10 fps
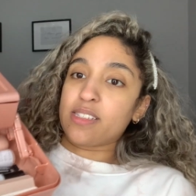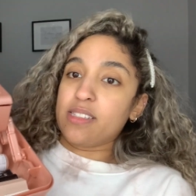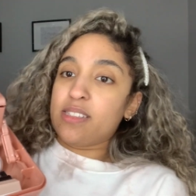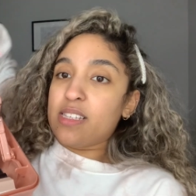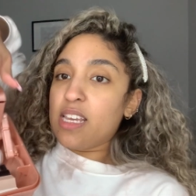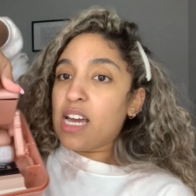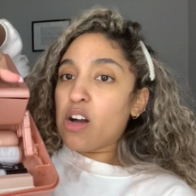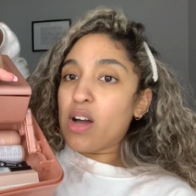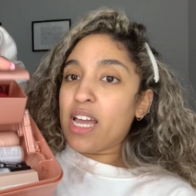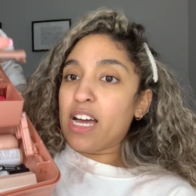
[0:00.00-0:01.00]
can see how
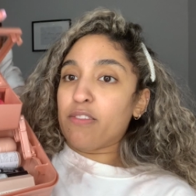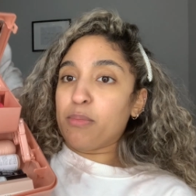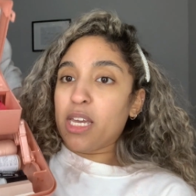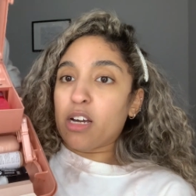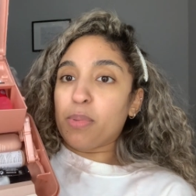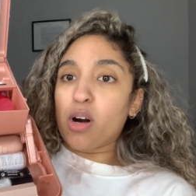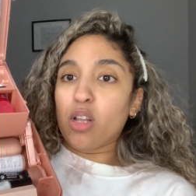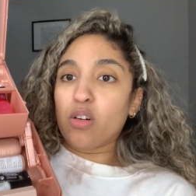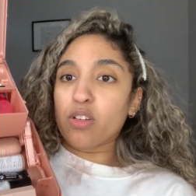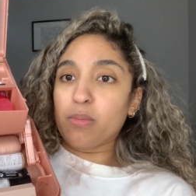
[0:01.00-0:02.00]
I have makeup
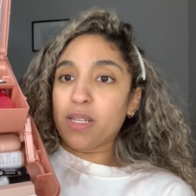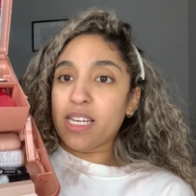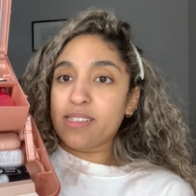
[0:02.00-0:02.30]
all over the place.